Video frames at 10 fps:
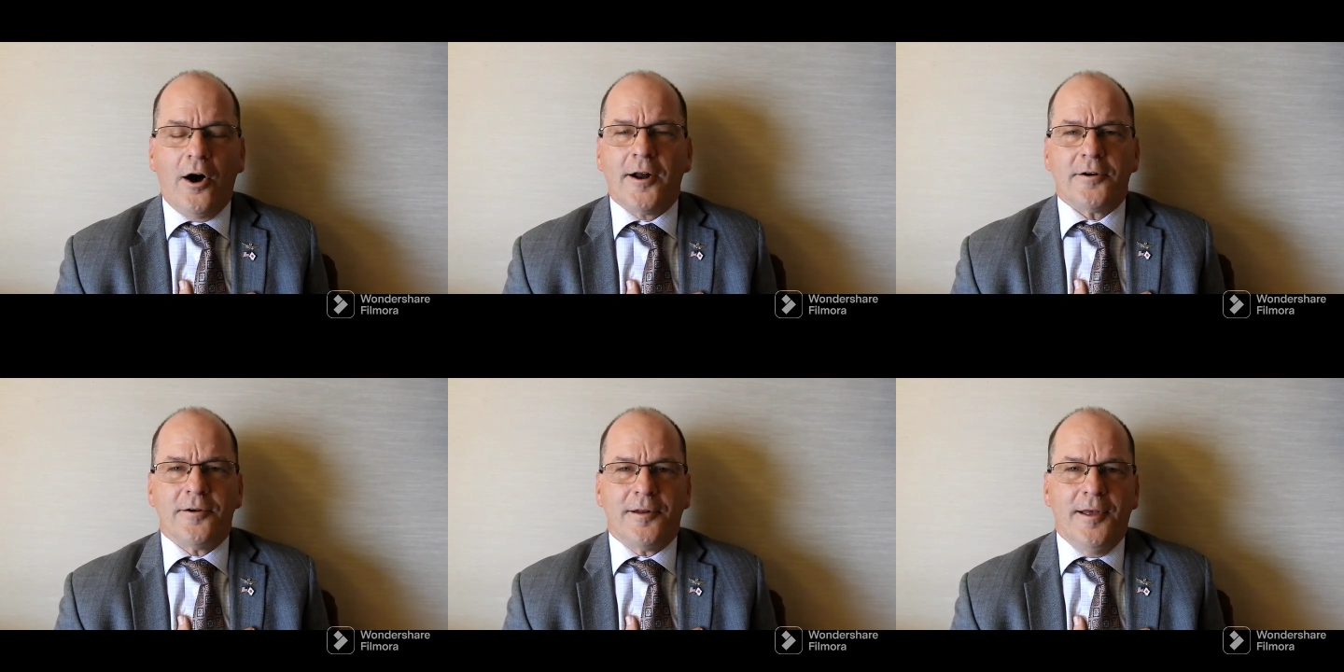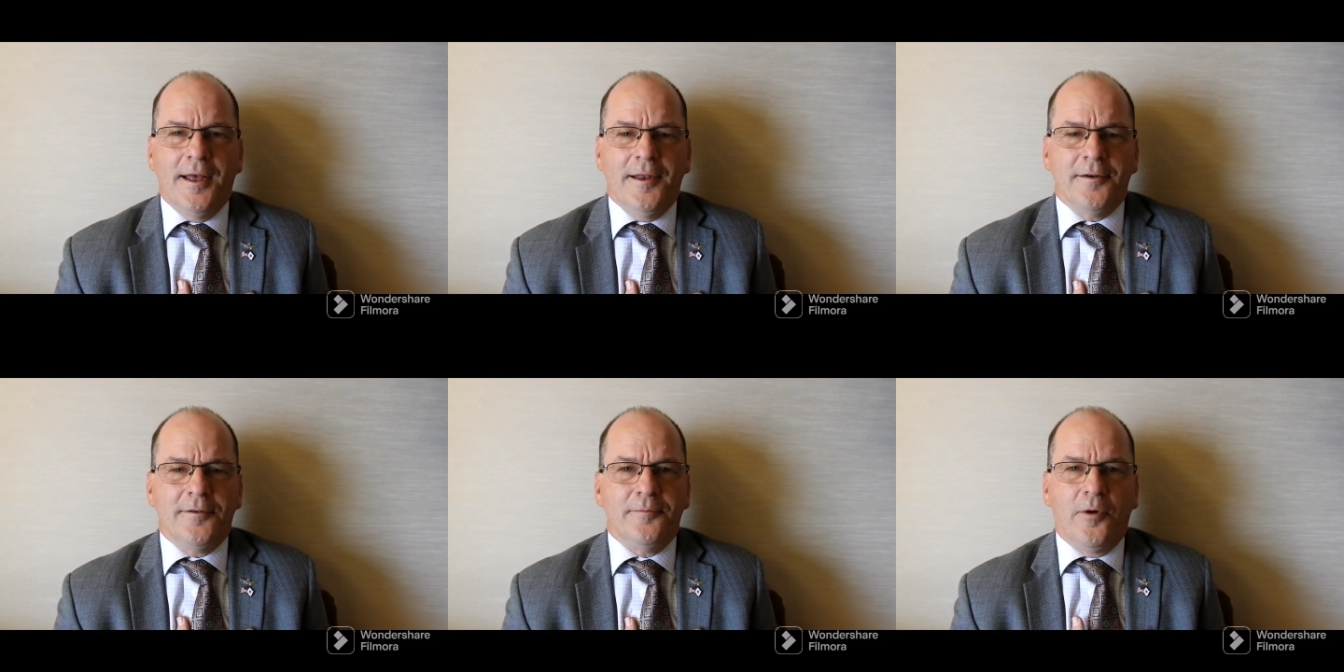honored
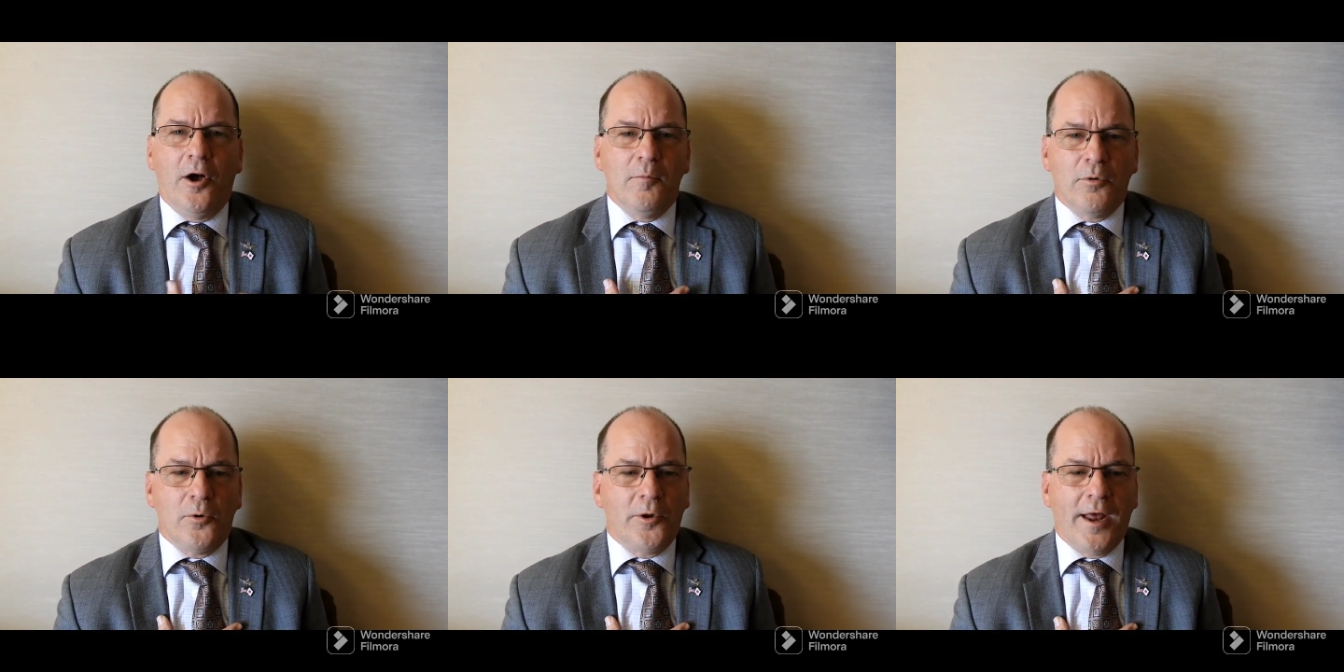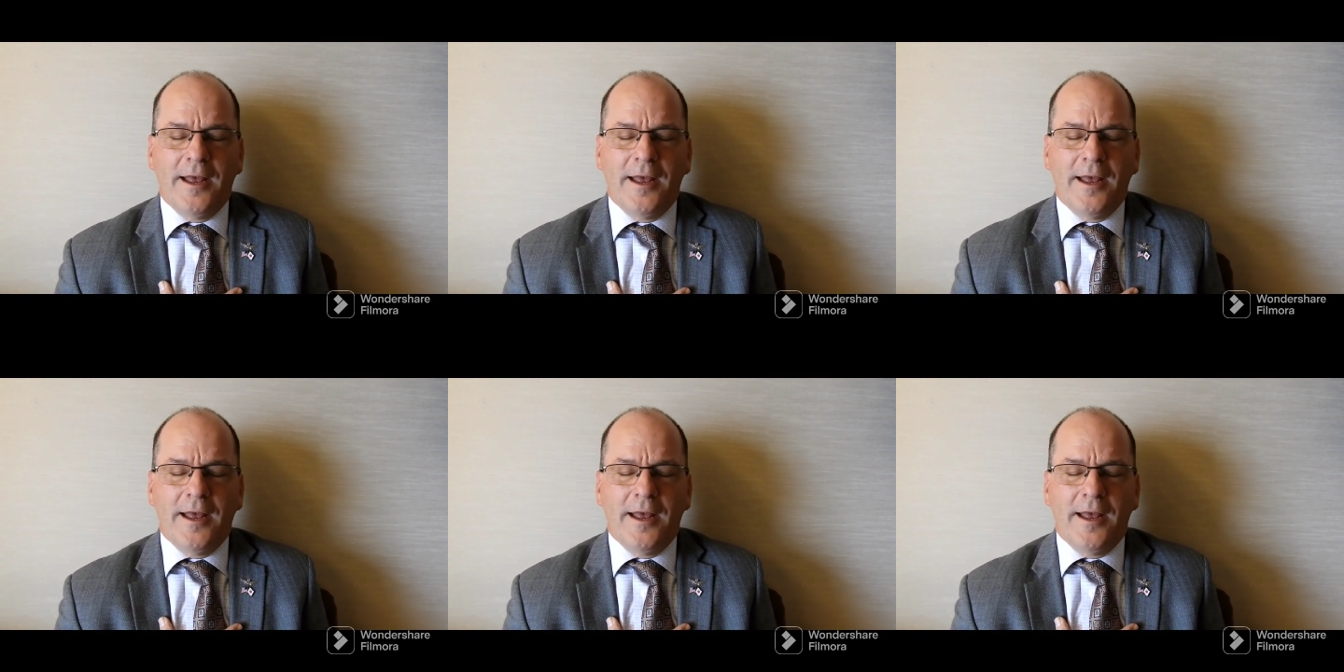and humbled